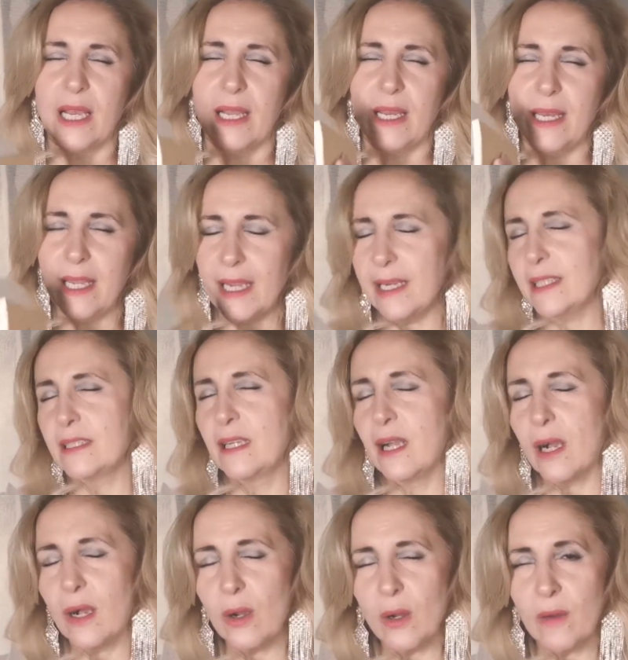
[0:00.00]
I let it
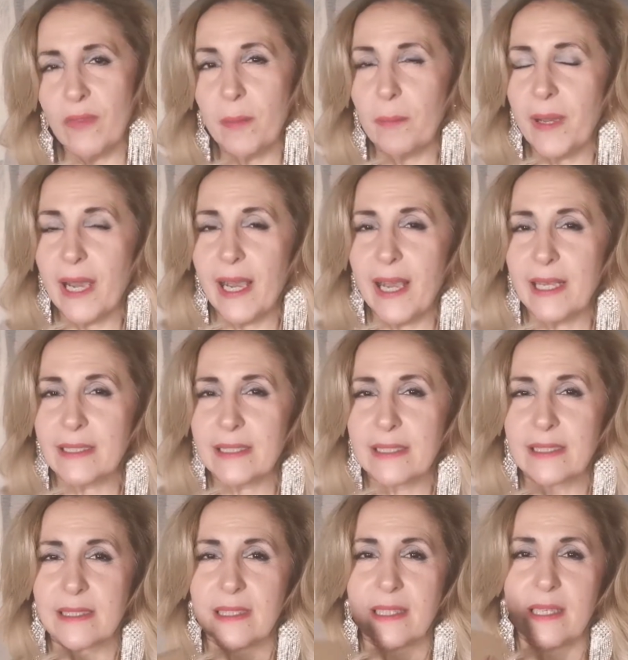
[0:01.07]
go of the
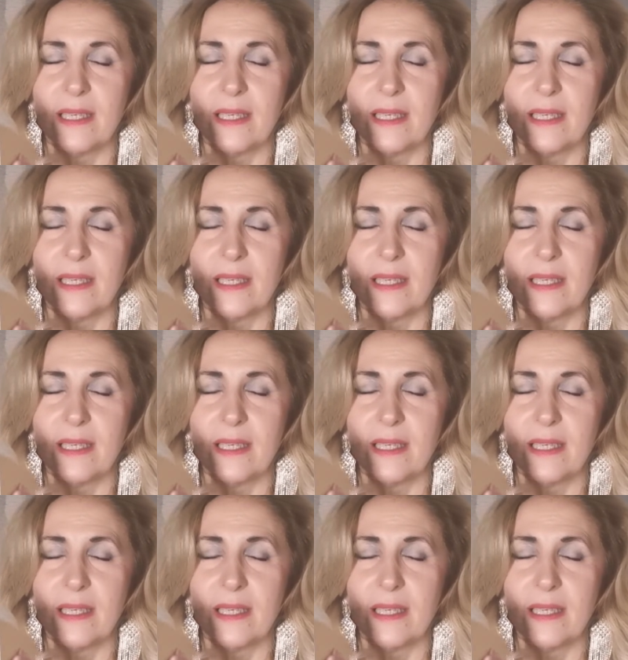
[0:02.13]
past.